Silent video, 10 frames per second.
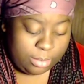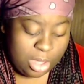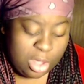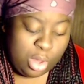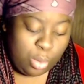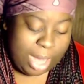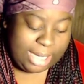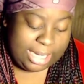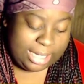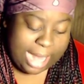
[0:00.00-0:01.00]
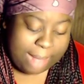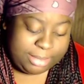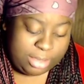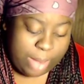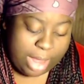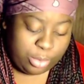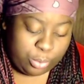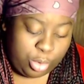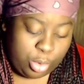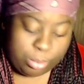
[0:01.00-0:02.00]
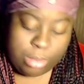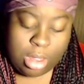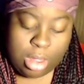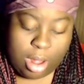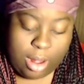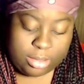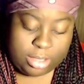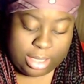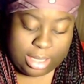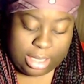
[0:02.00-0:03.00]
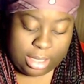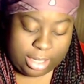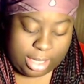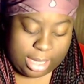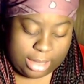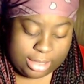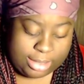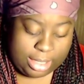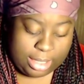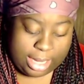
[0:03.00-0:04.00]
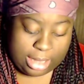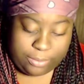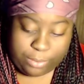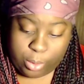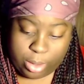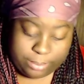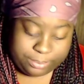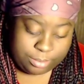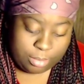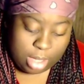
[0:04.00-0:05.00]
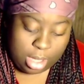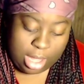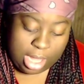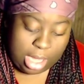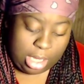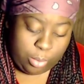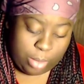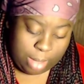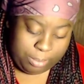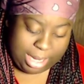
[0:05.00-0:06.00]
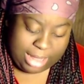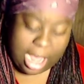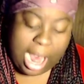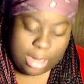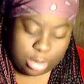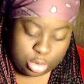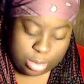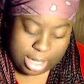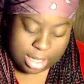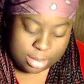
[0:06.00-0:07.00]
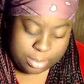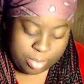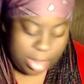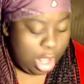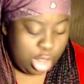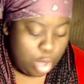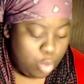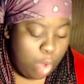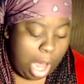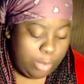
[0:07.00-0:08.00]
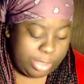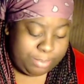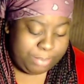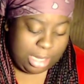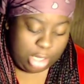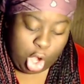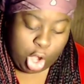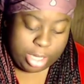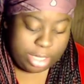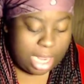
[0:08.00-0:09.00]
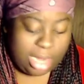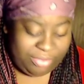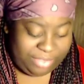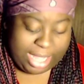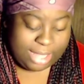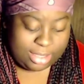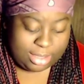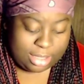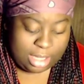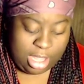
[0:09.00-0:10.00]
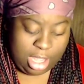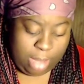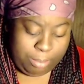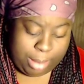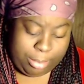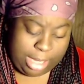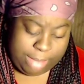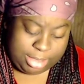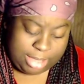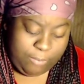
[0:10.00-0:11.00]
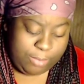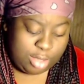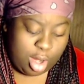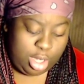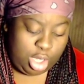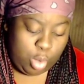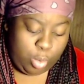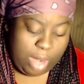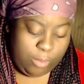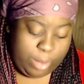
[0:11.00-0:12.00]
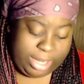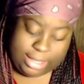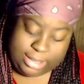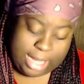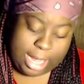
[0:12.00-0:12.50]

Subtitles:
Waddling laps around the room, alternately looking at the ceiling and the floor. Anywhere but at the hollow screens. The walrus butler heard none of this. Bibwood himself was hardly aware of what he'd said.